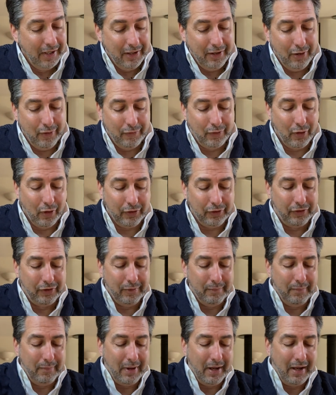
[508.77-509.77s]
you've got
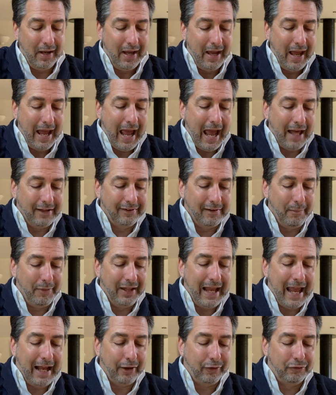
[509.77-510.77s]

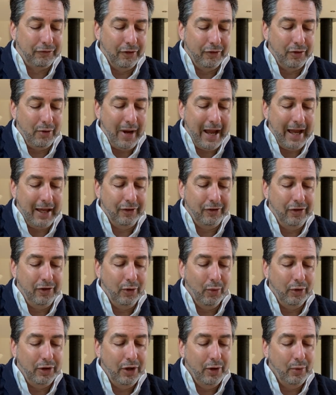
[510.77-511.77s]
something extra to add to
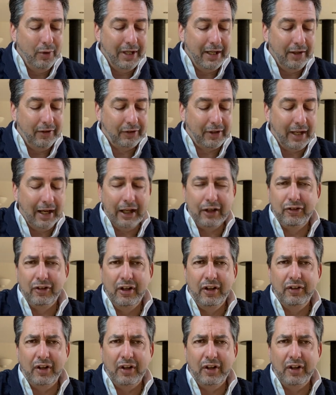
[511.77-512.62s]
your Ugears collection,